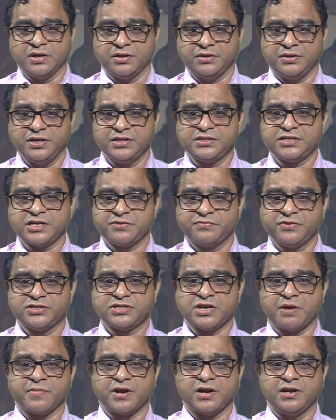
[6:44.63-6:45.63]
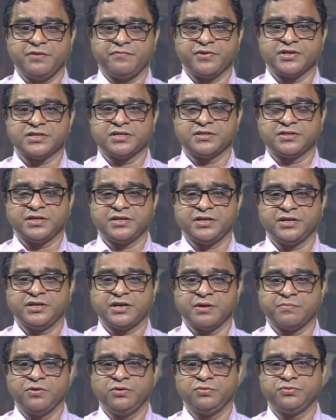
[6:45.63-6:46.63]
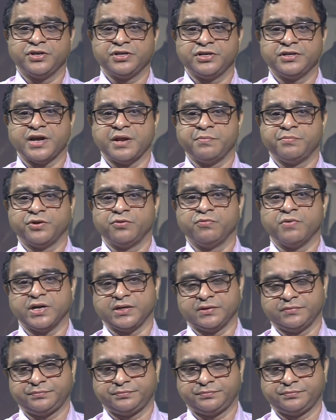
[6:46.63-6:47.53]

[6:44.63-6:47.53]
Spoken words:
This has been summarily presented in table 29.1.